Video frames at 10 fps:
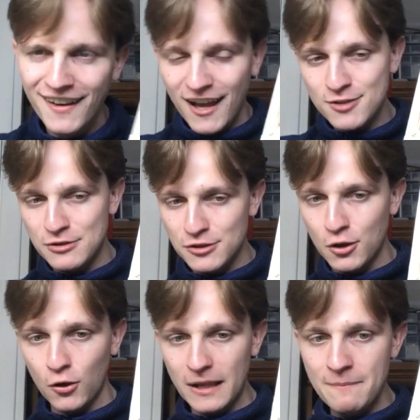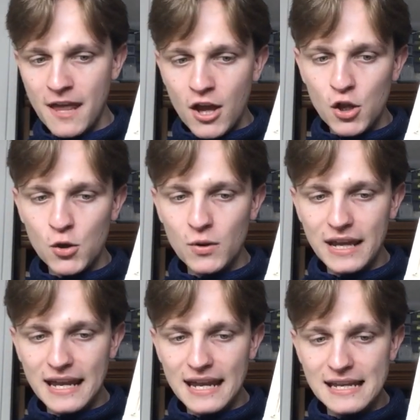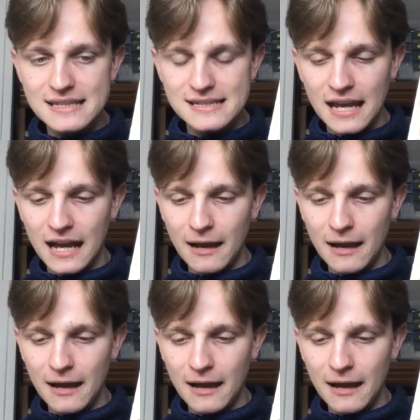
as we shall call him, who is,